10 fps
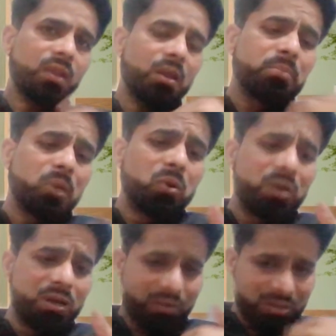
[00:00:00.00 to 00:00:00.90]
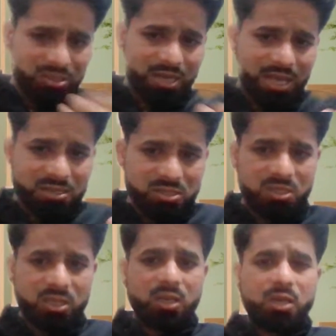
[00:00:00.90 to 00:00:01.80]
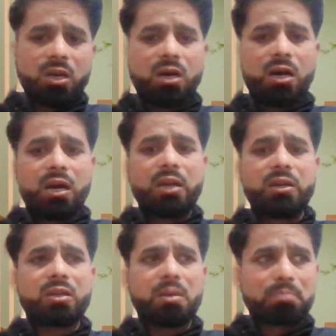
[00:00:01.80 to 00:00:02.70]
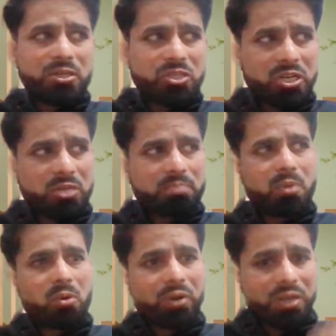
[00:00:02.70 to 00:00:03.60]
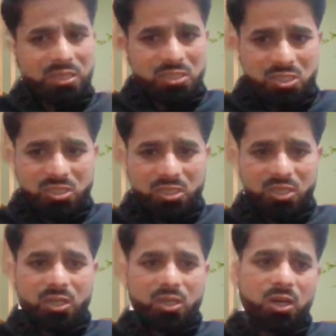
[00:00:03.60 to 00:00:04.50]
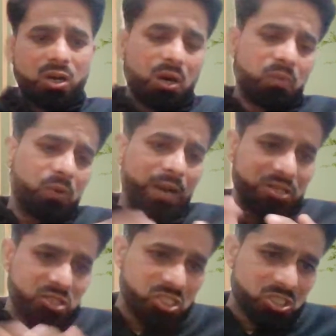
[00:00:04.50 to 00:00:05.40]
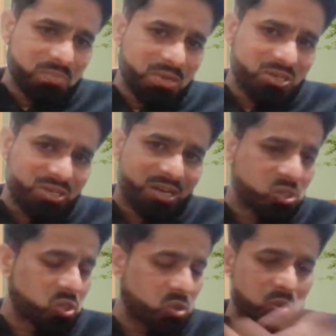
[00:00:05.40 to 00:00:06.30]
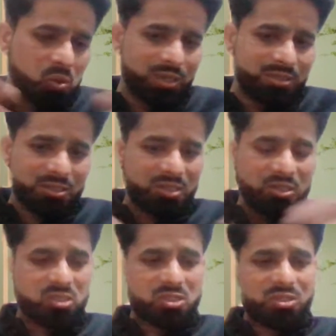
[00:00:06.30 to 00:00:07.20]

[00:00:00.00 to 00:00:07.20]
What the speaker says: build resilience and compensate boundaries for adjustment and so other things.